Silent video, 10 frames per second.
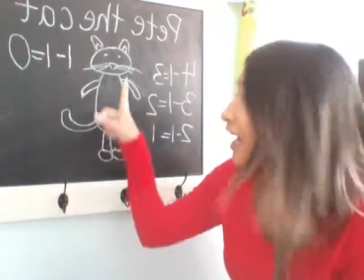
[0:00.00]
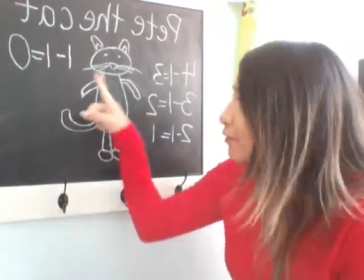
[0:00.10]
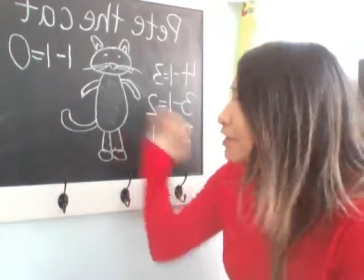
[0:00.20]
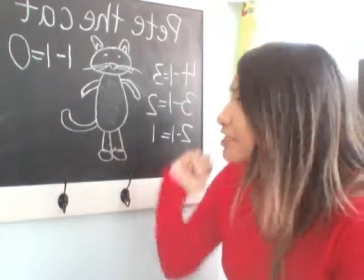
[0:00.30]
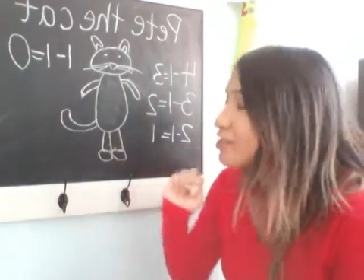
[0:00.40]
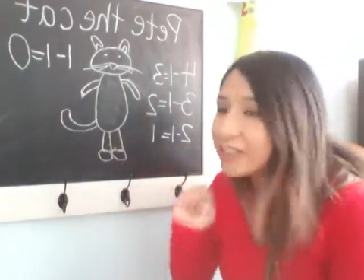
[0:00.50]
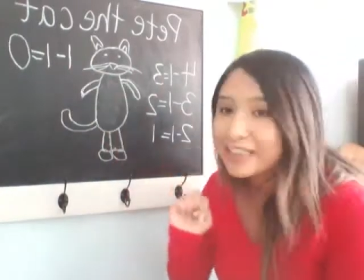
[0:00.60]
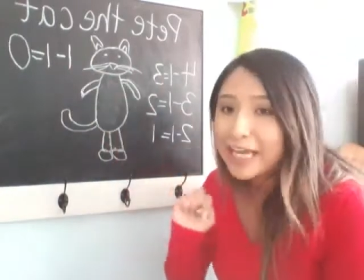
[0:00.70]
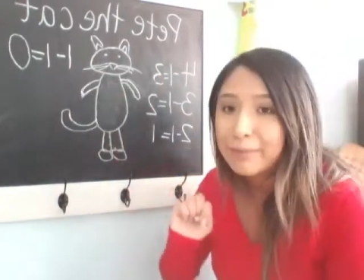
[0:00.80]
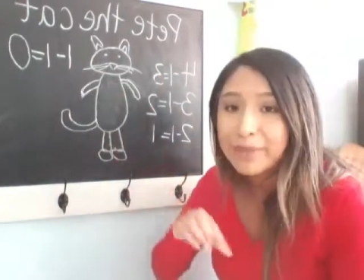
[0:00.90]
and we
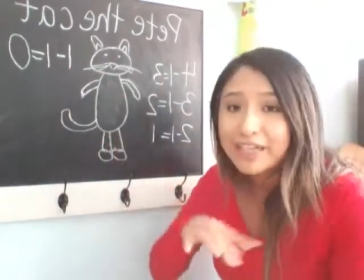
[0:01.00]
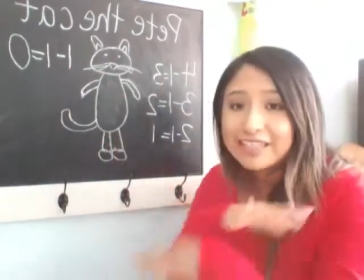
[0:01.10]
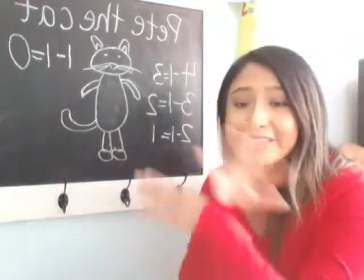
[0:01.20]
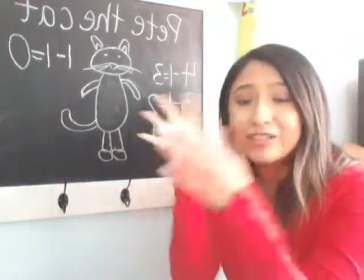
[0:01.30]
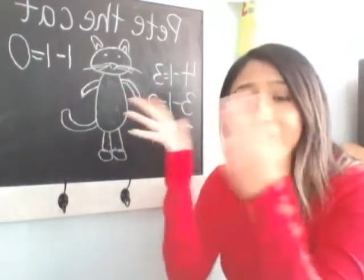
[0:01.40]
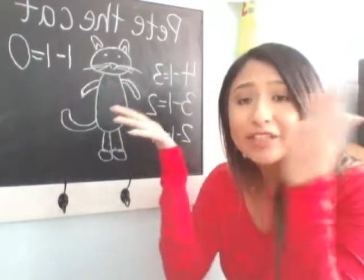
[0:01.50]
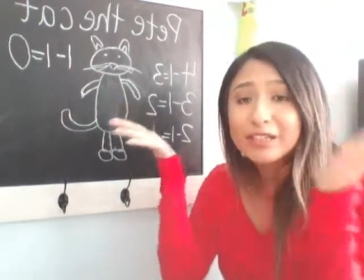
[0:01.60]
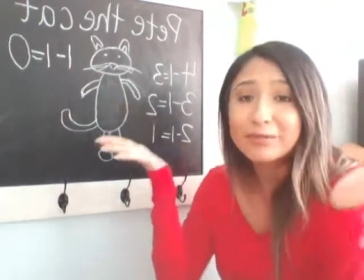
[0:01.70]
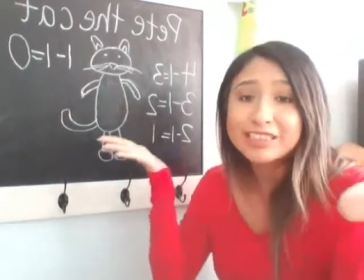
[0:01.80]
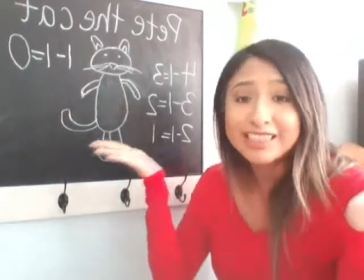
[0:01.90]
took that button, so
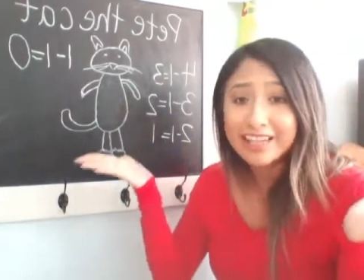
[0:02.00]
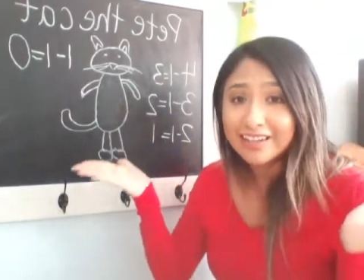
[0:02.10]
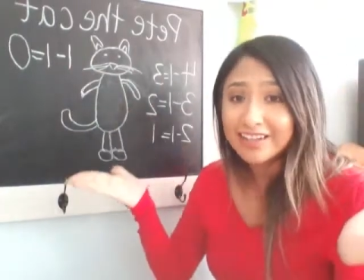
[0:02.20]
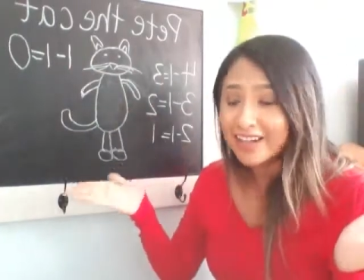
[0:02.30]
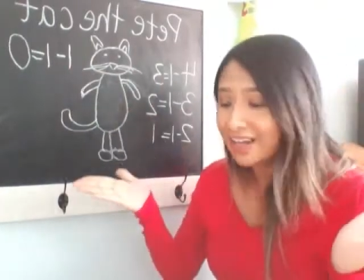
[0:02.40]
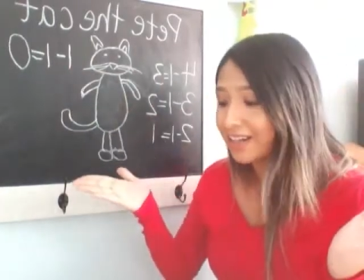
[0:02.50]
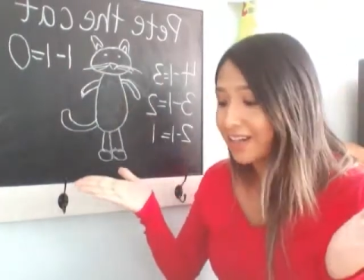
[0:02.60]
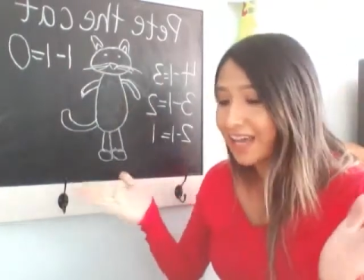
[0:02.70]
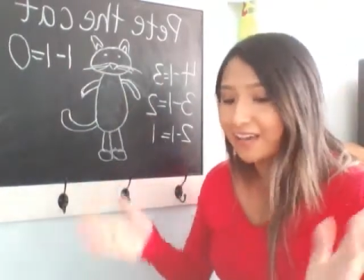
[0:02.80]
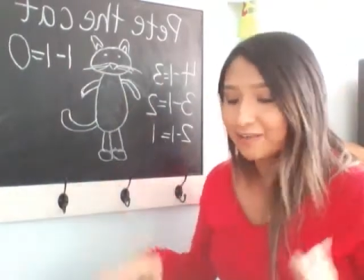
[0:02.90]
there was none
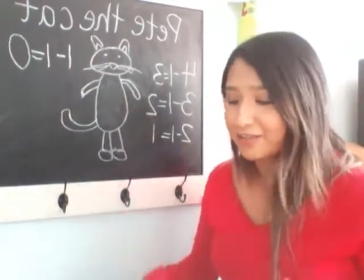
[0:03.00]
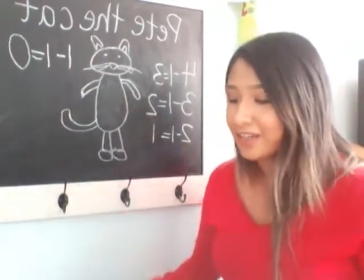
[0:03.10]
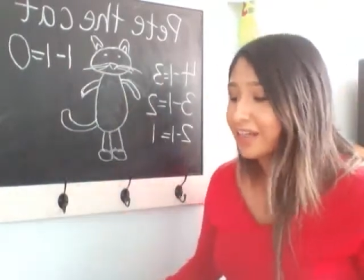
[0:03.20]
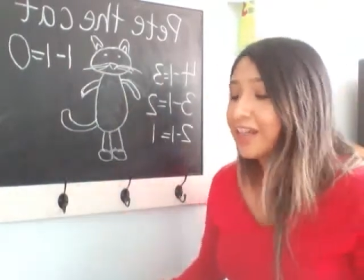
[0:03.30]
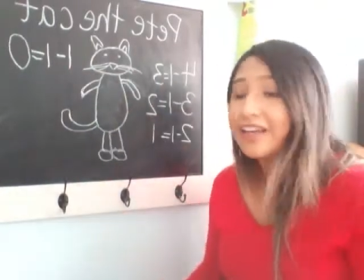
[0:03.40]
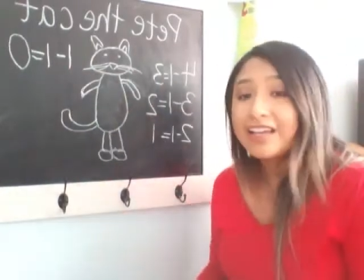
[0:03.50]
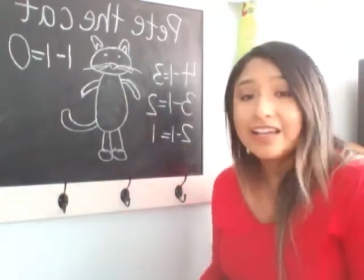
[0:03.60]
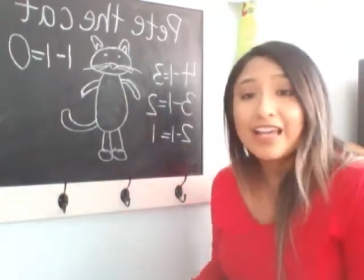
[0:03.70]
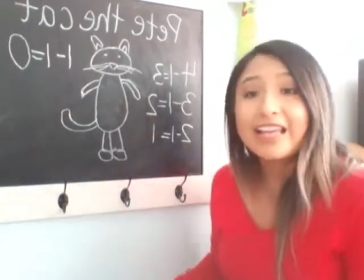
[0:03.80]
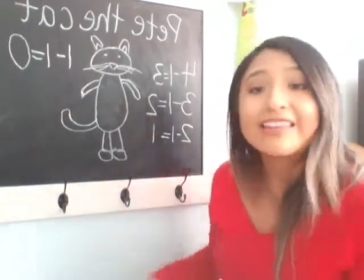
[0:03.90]
left.
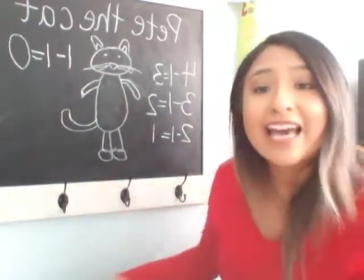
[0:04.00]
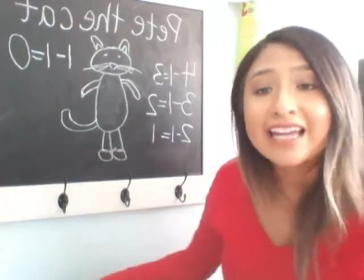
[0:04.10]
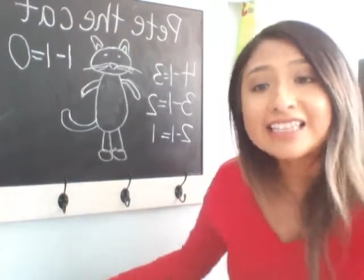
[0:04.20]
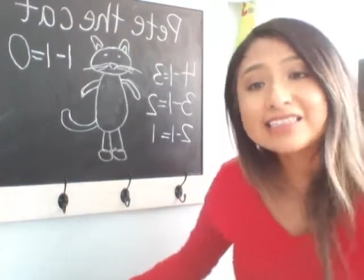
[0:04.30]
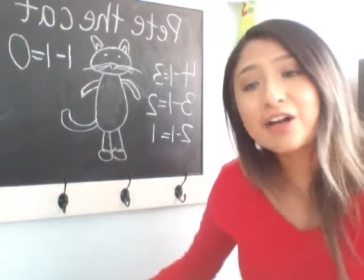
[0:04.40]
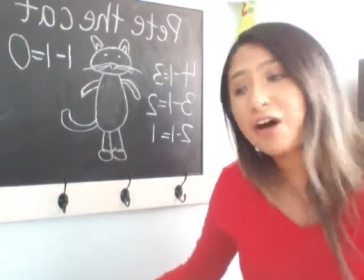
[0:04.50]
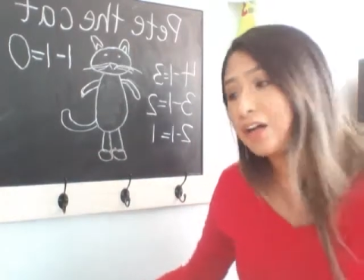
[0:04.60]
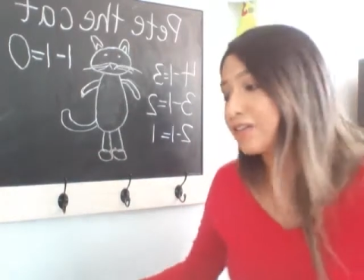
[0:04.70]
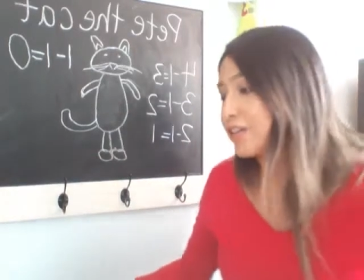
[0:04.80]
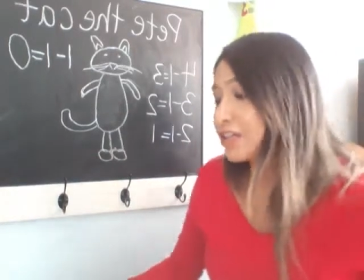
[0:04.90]
That is
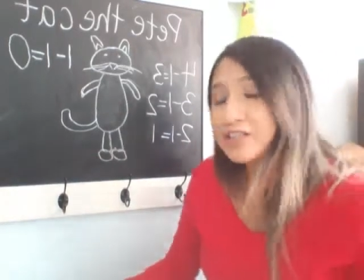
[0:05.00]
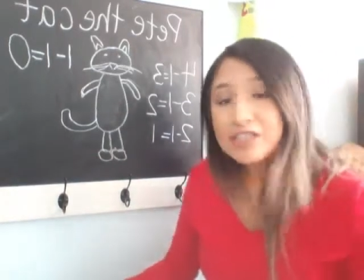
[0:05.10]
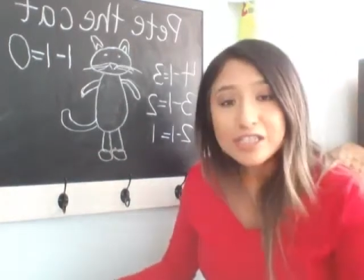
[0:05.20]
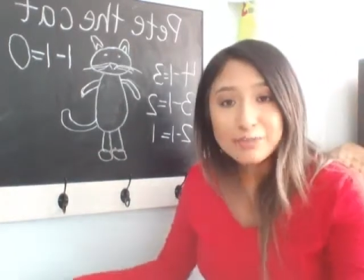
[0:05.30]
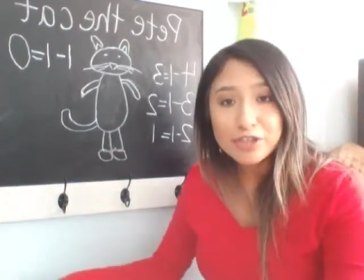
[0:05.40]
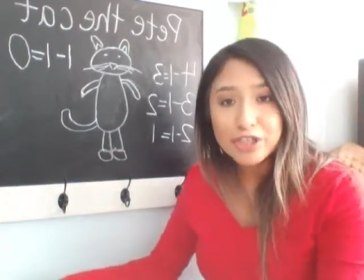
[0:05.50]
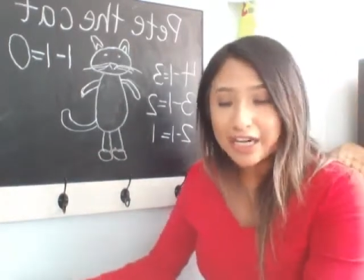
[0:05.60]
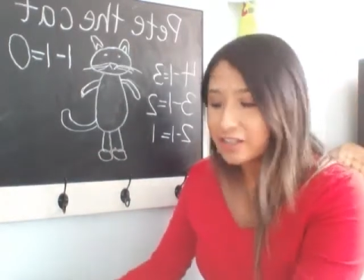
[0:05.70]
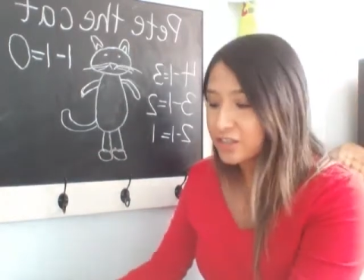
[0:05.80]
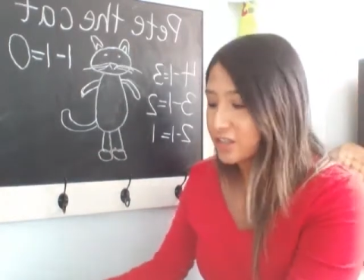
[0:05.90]
called
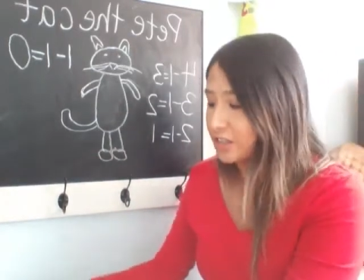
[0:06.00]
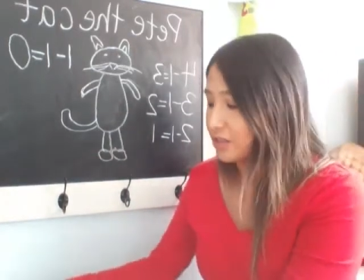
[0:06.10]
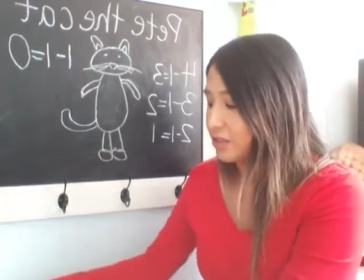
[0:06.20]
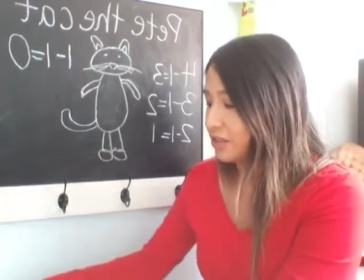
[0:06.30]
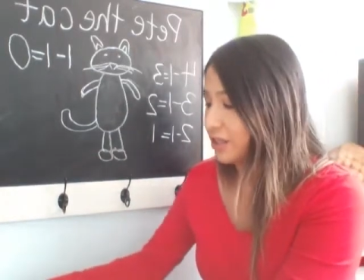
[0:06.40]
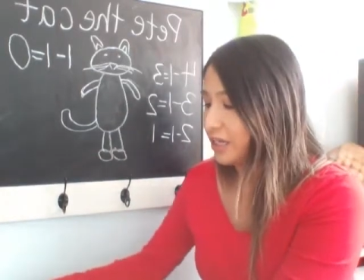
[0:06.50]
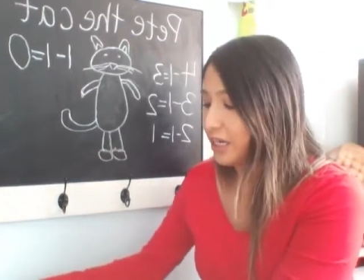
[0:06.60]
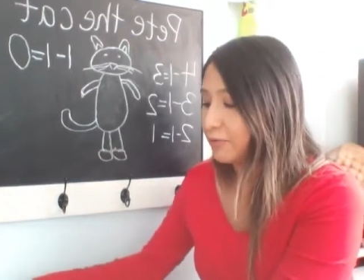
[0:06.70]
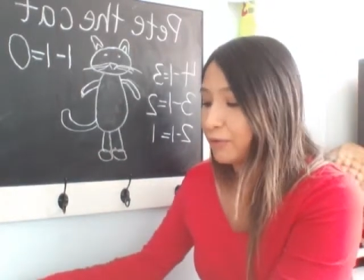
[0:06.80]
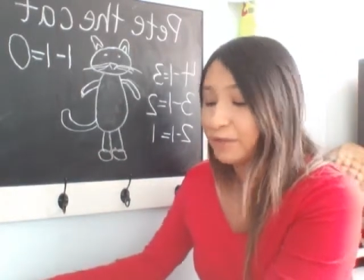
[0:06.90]
subtraction.
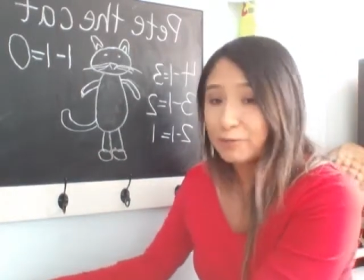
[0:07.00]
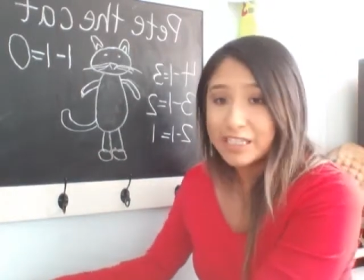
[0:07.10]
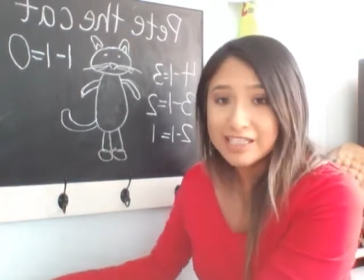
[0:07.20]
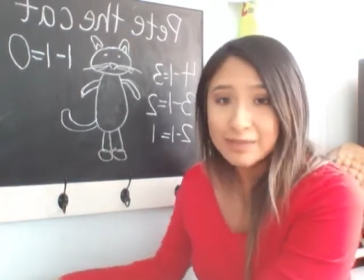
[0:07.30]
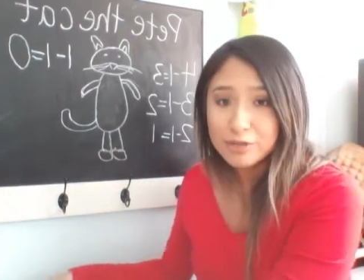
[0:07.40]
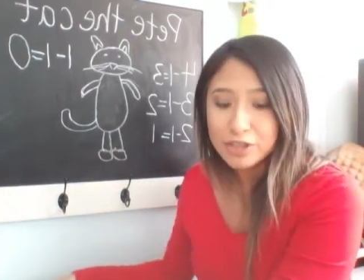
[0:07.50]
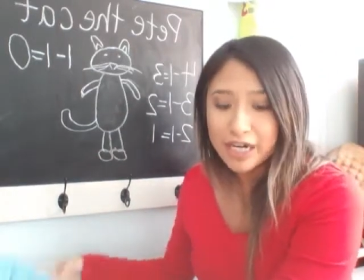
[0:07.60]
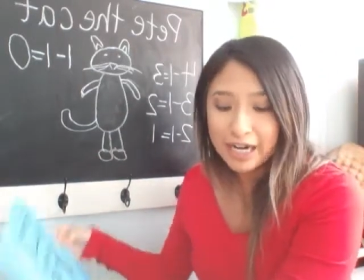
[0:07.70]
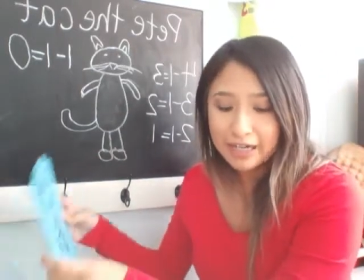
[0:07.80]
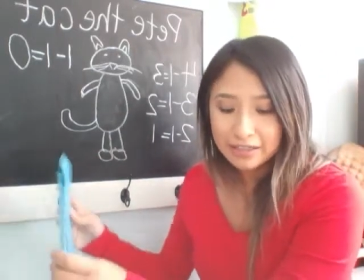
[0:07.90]
And when we
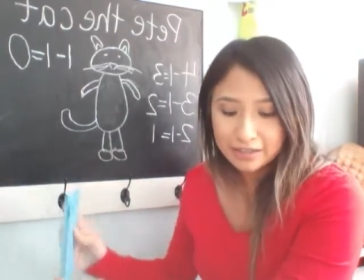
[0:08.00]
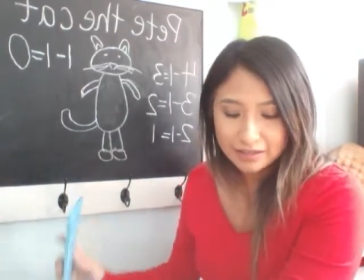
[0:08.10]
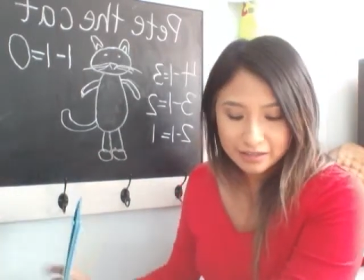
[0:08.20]
subtract,